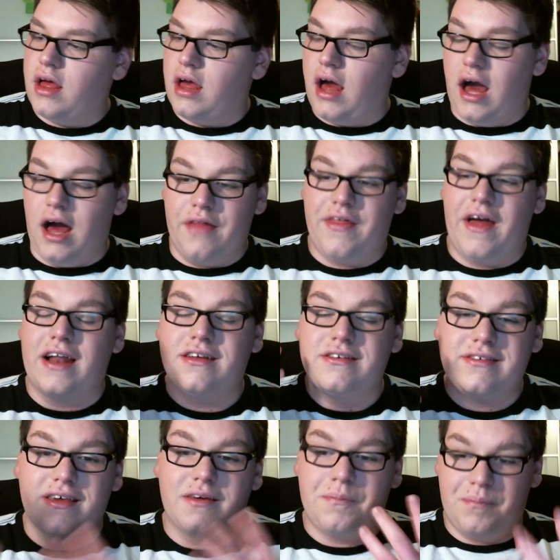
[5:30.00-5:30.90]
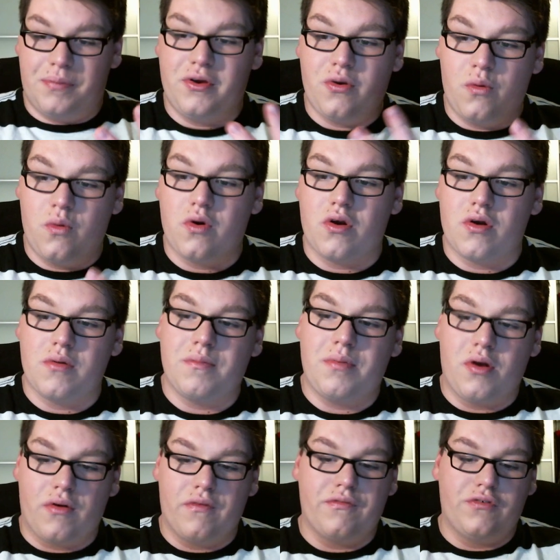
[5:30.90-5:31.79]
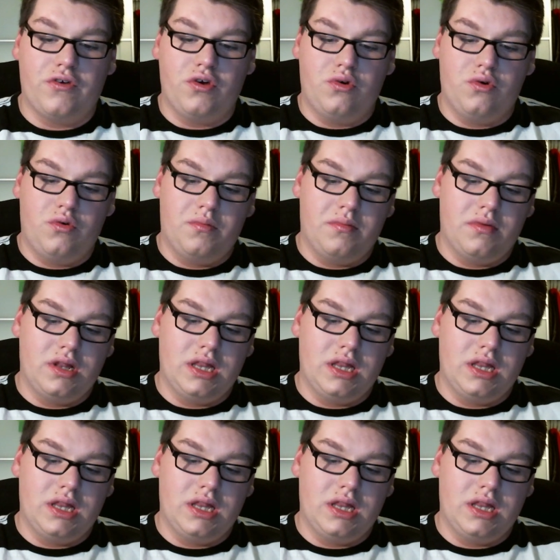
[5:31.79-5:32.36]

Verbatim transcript: That is like pure perfume.